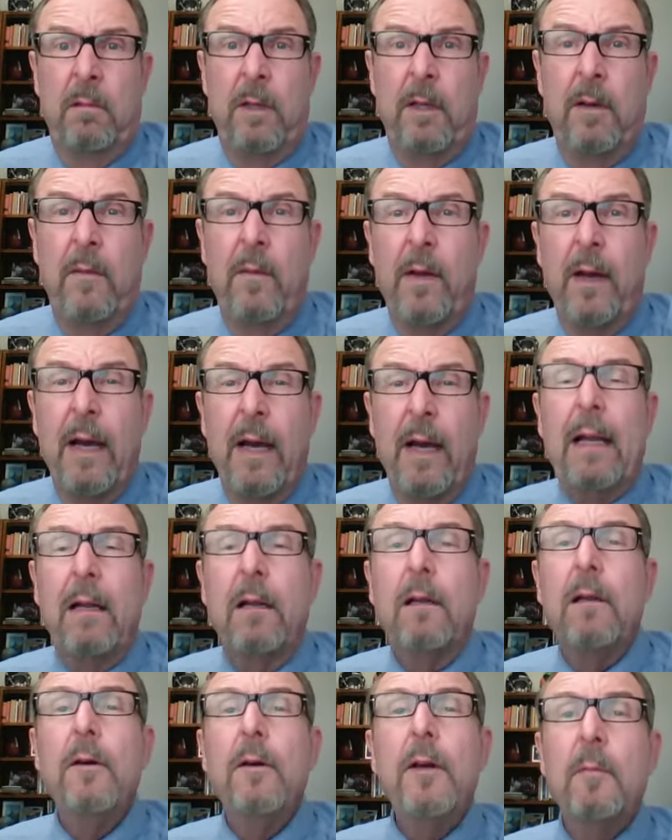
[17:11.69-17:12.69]
in the
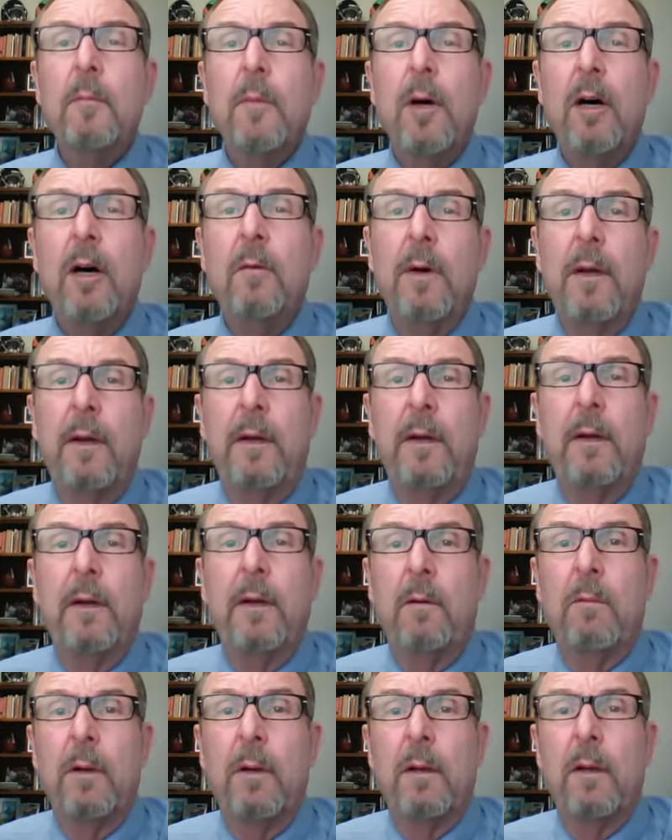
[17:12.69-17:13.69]
hallelujah moment,
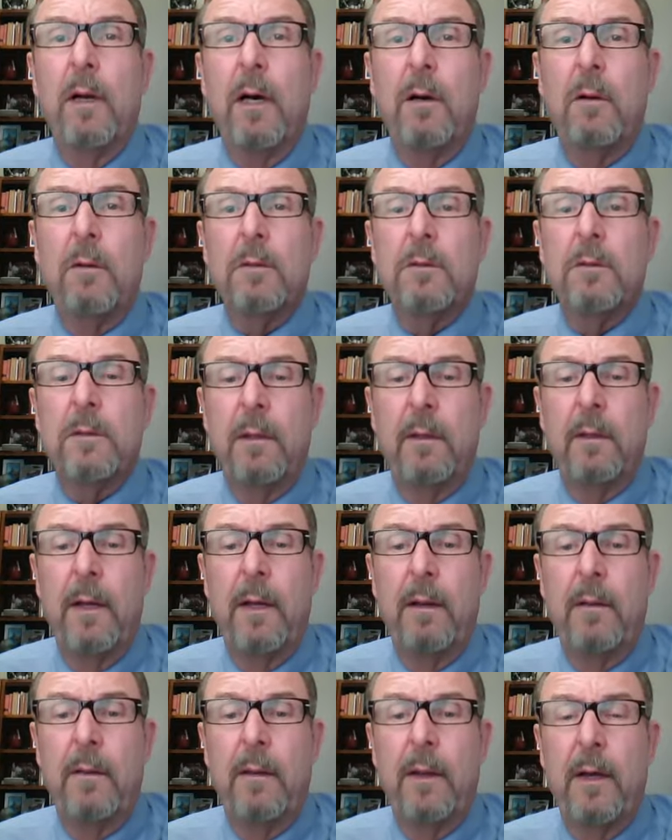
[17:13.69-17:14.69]
when goals
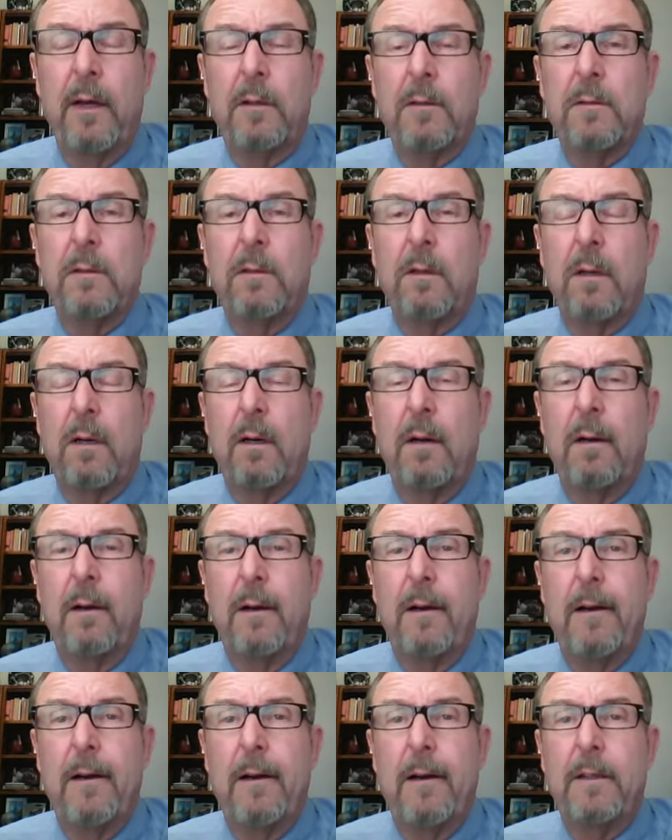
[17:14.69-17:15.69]
and things are
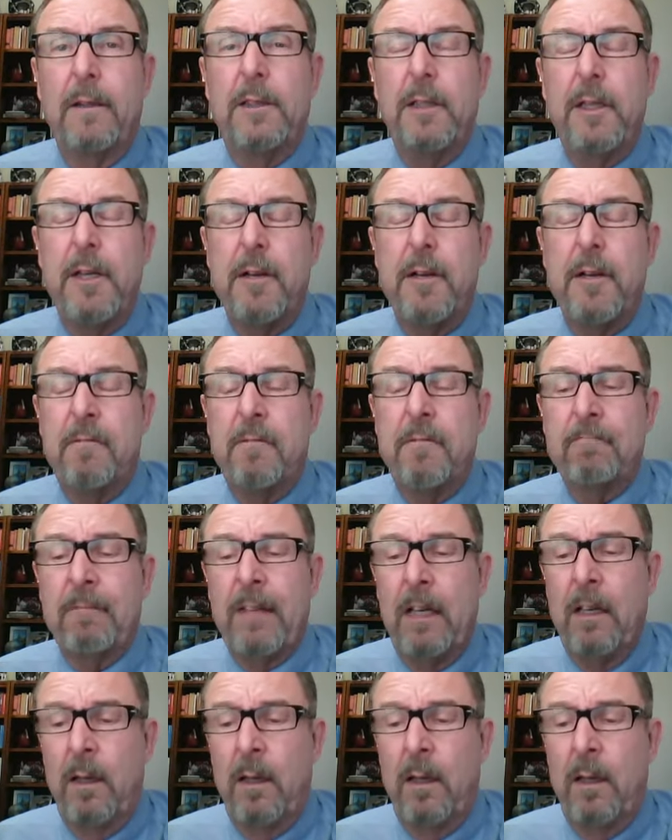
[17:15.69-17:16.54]
achieved.